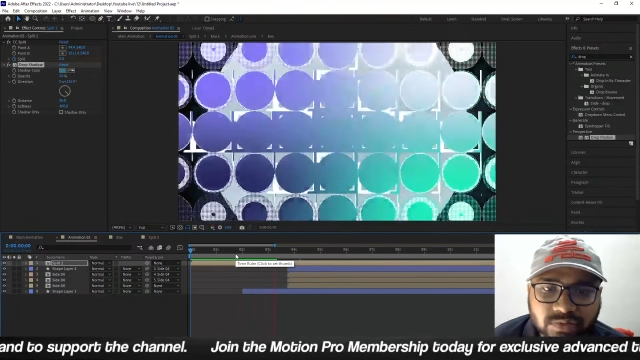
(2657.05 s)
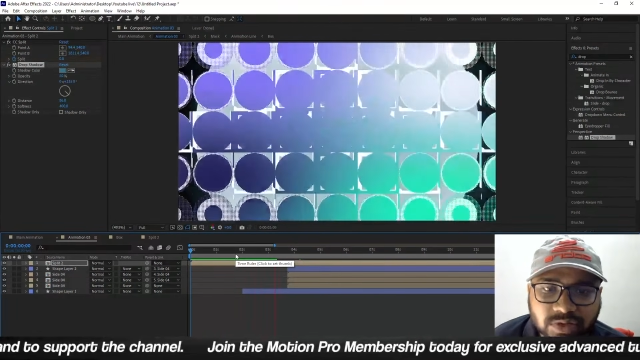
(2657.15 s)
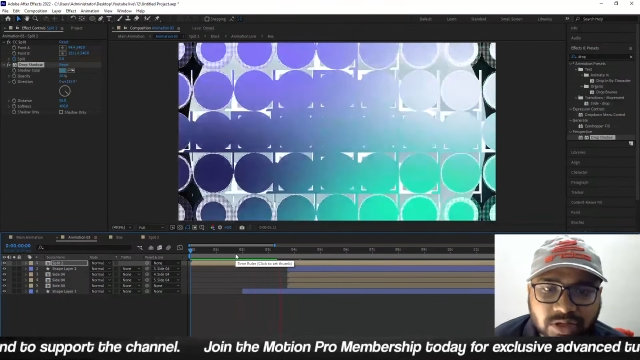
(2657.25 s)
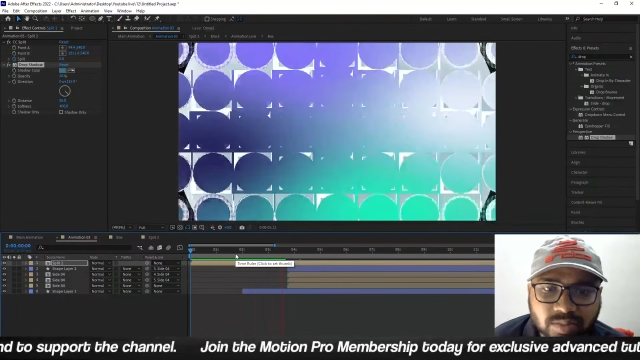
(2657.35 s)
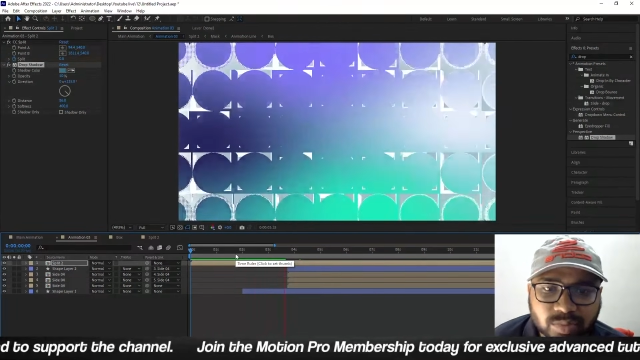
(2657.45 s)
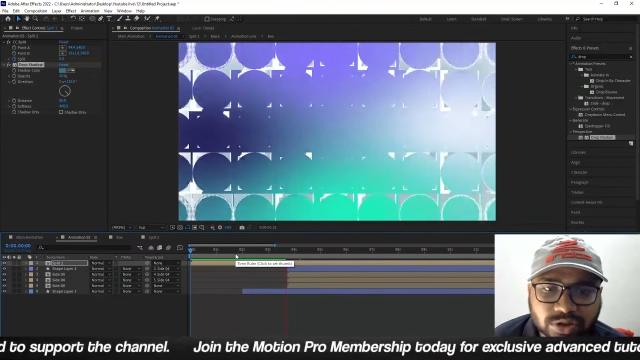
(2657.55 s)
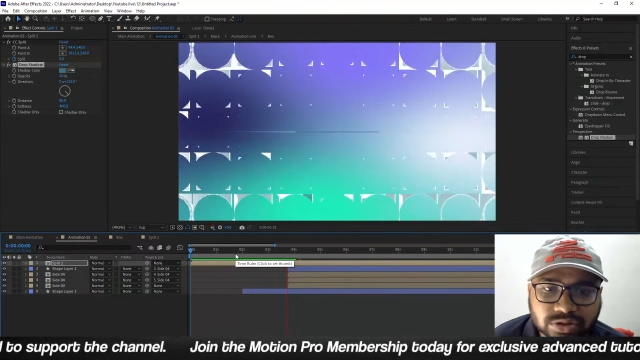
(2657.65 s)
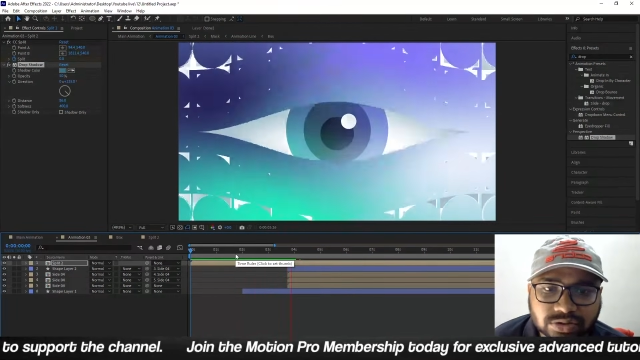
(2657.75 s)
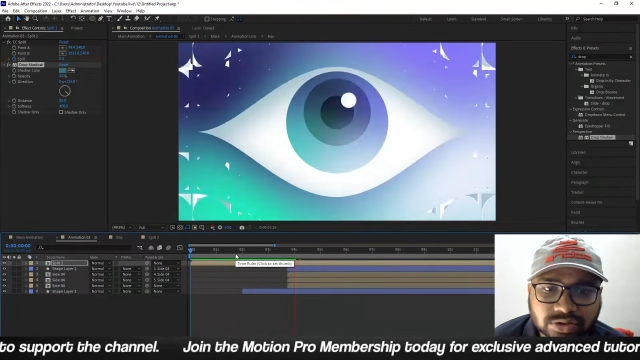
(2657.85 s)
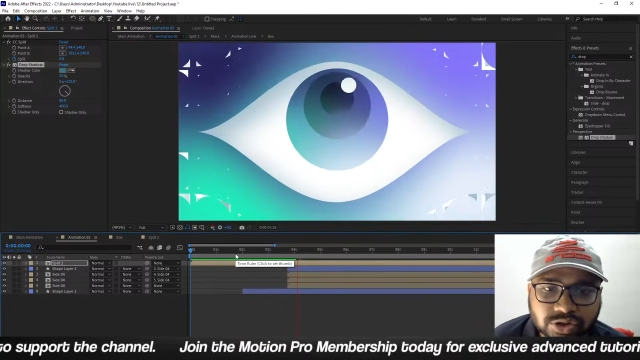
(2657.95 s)

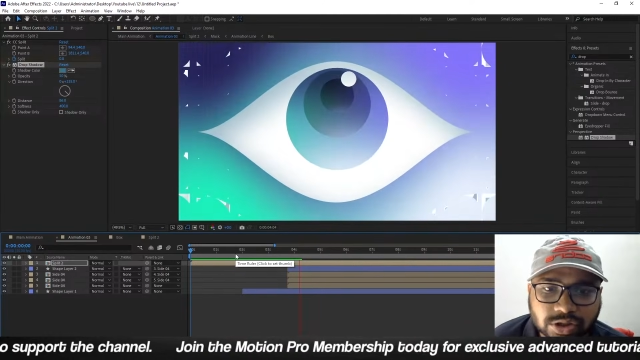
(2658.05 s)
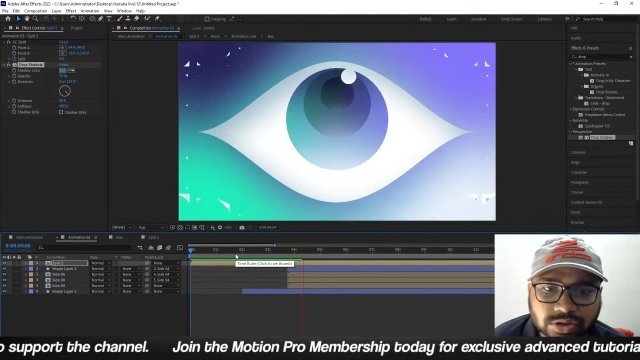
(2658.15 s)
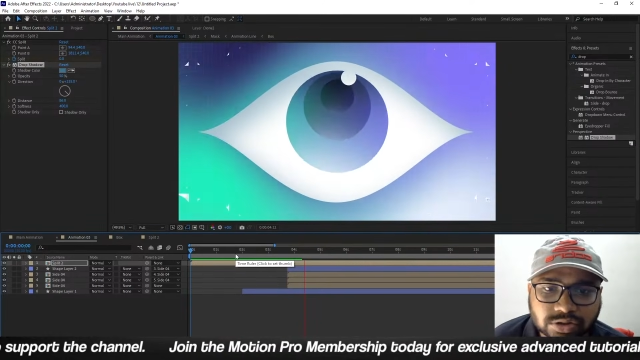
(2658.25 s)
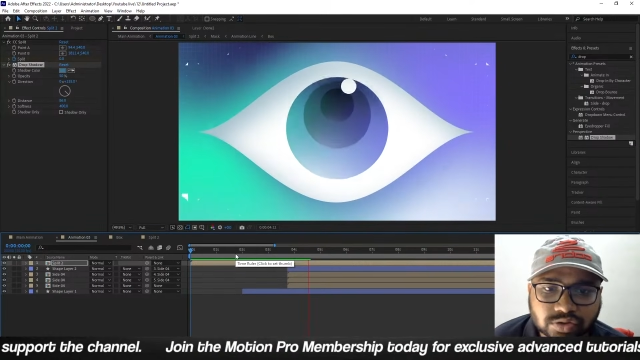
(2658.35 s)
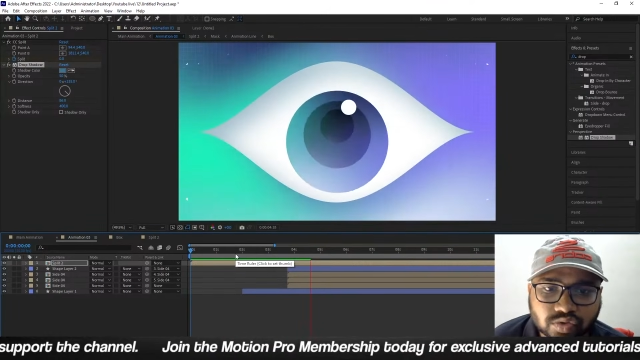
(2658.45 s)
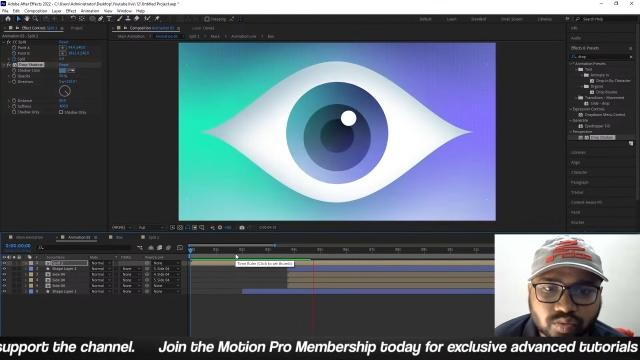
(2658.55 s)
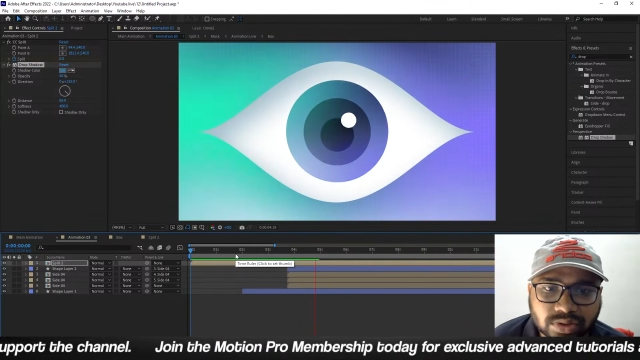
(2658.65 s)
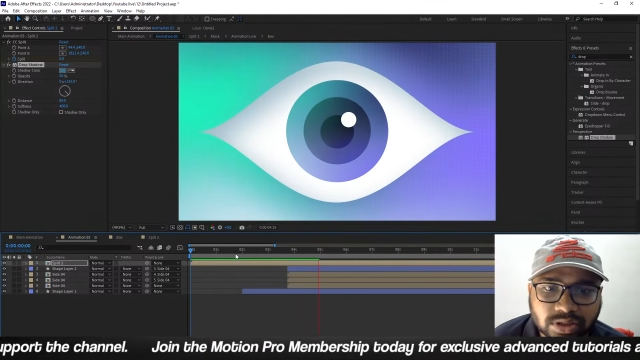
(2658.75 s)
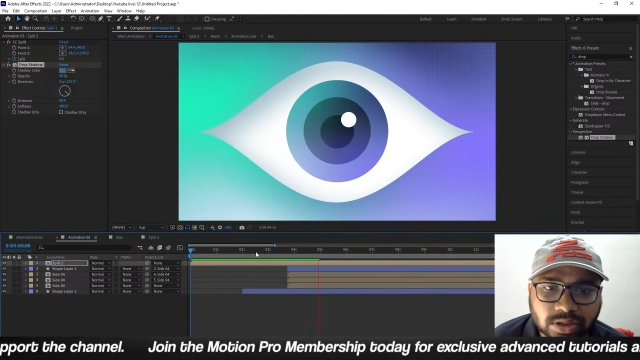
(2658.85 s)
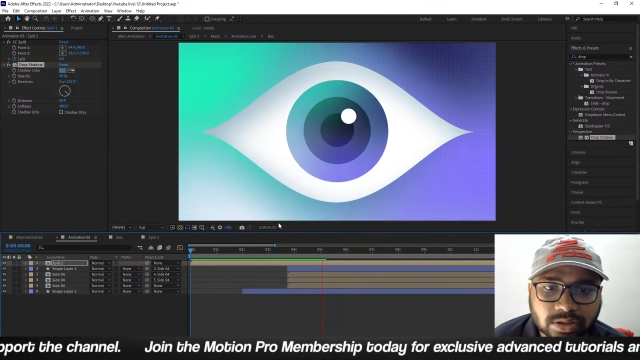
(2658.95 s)
animation structure over
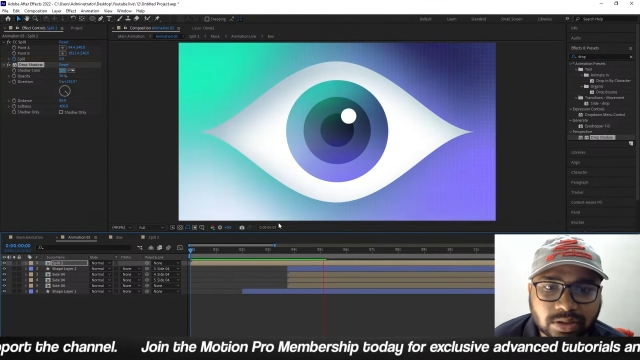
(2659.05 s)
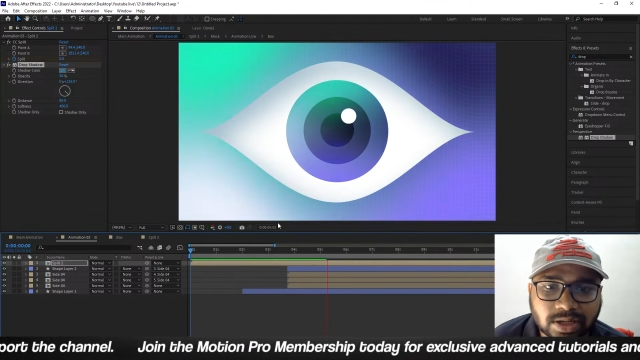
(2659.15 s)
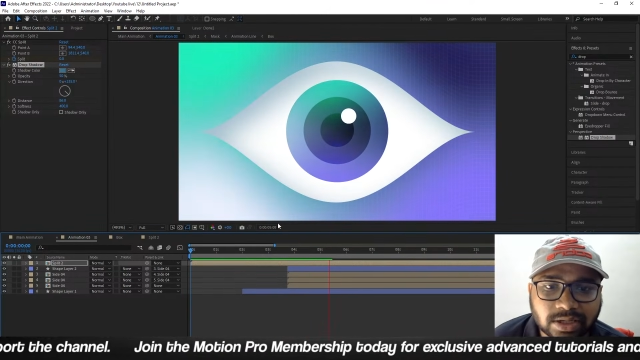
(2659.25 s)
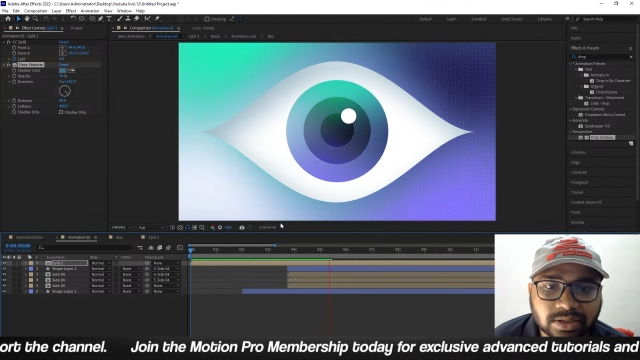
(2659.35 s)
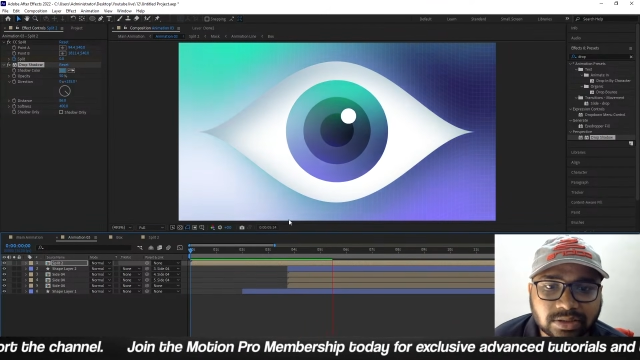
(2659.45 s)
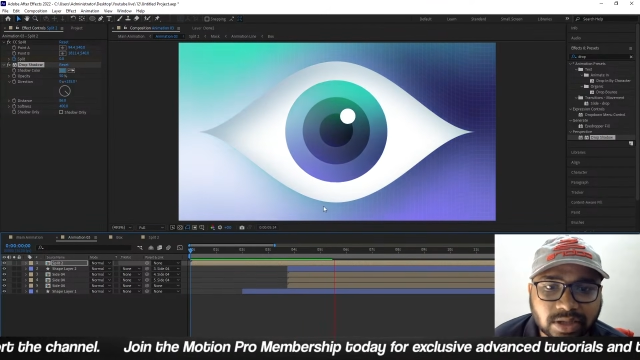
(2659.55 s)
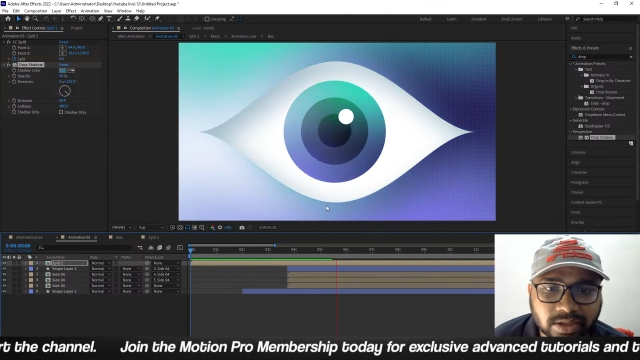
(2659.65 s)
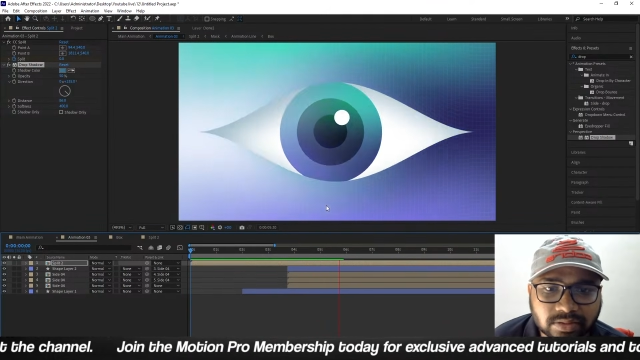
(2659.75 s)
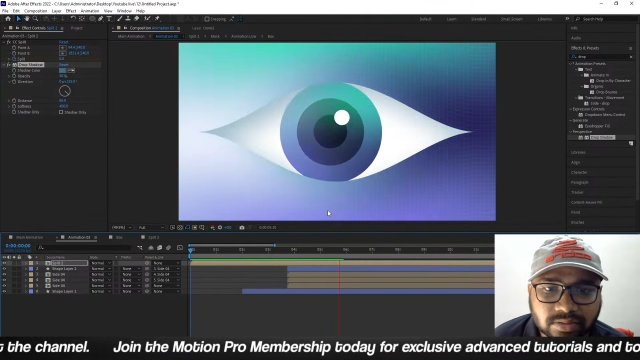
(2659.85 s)
here like that.